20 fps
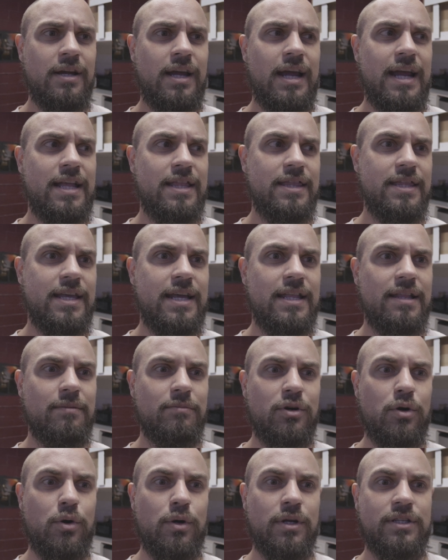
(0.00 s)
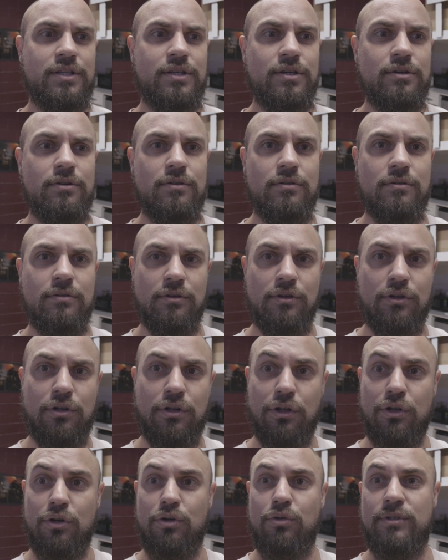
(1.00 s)
and then I'm going to
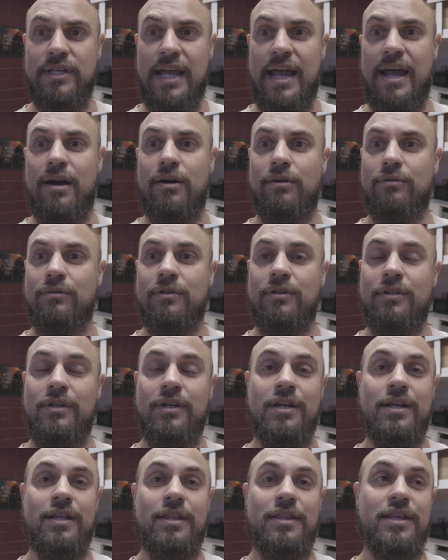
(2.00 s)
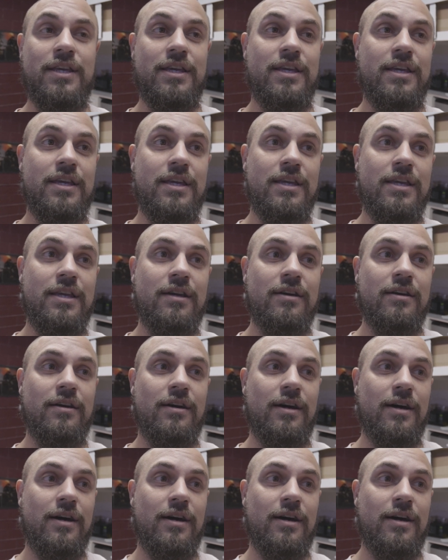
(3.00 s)
glue down the